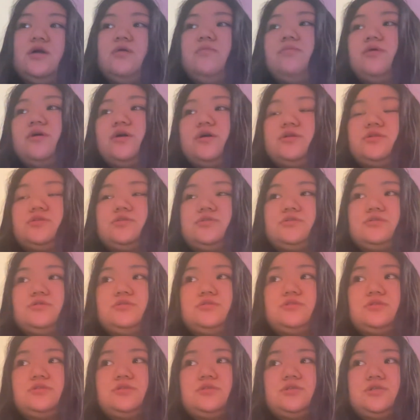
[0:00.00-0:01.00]
But
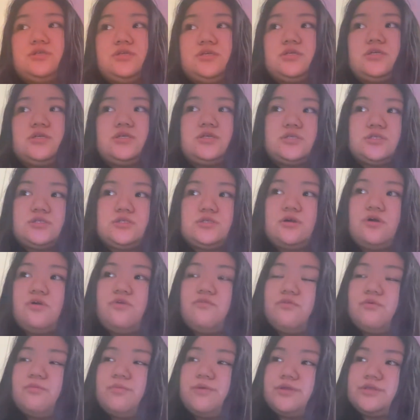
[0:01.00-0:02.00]
he is
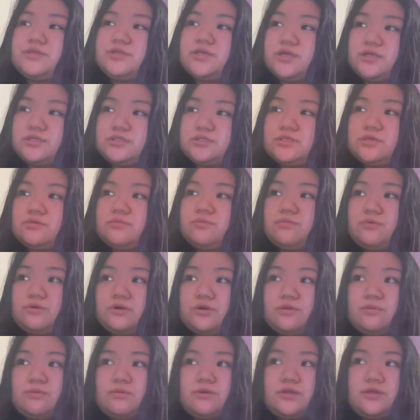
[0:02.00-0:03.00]
overprotective
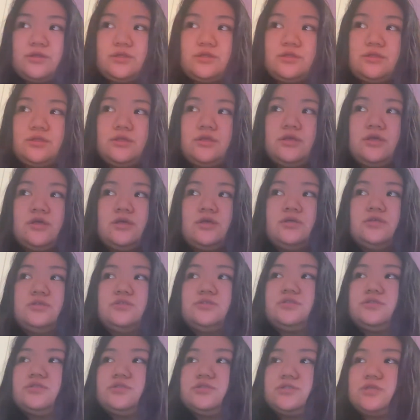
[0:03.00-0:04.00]
boyfriend.
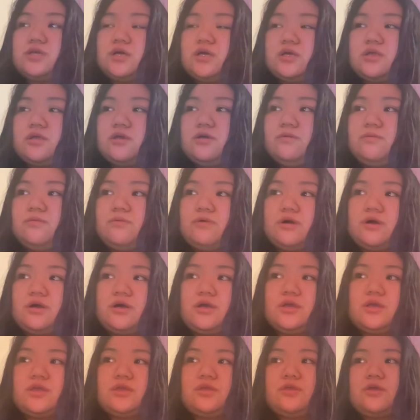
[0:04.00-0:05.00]
Suzaka,
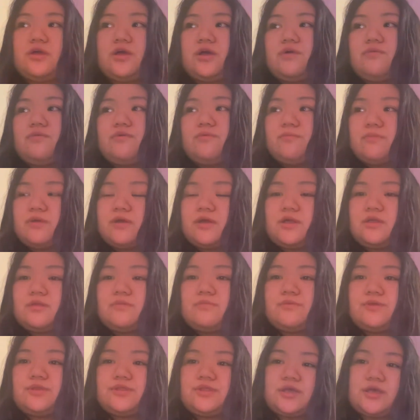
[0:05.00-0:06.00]
why you have a man
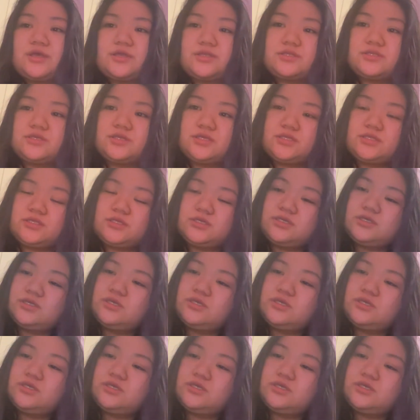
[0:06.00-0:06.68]
protected?